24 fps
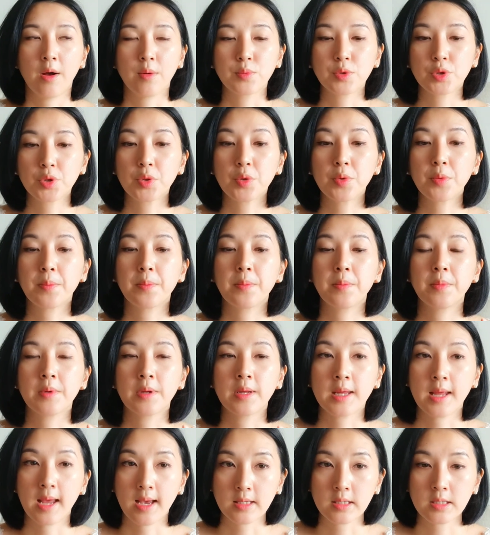So
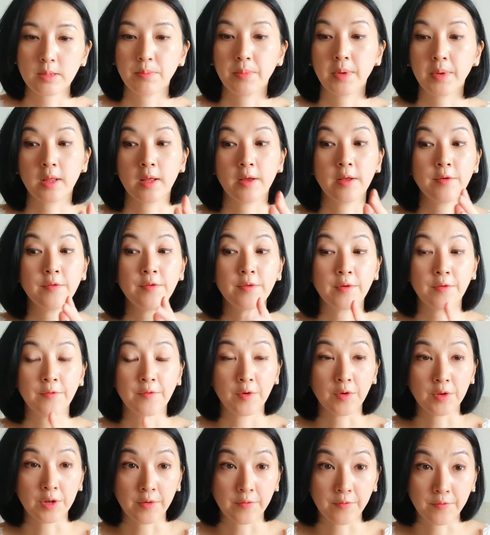yes, but then
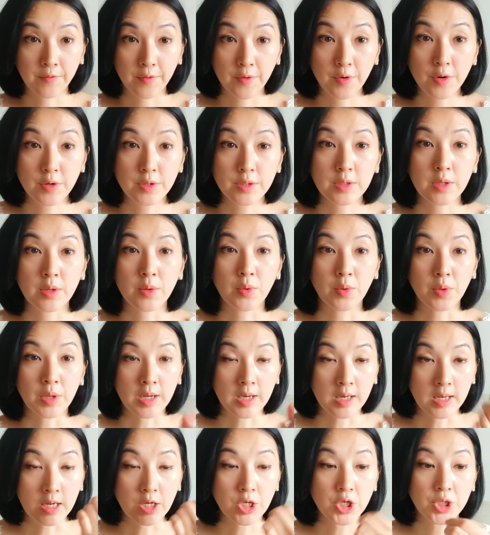for the first
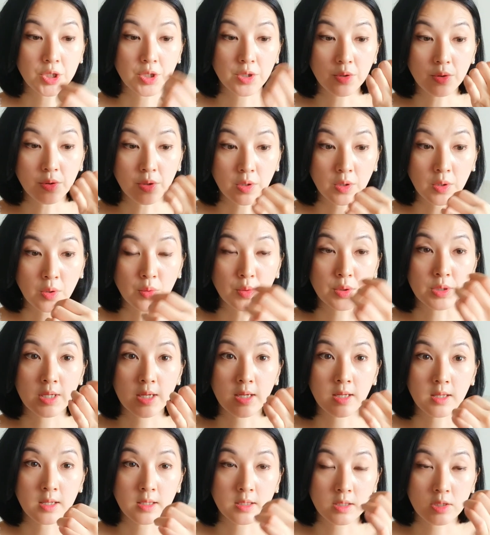initial
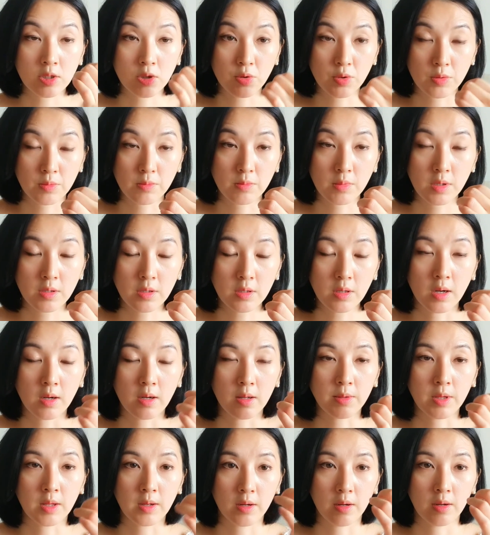using this treatment,
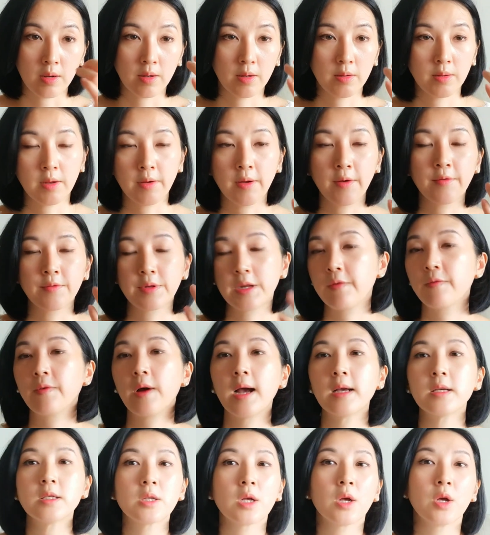the
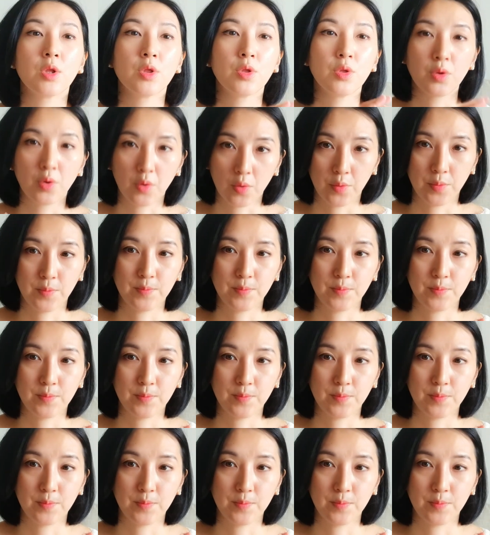device, no.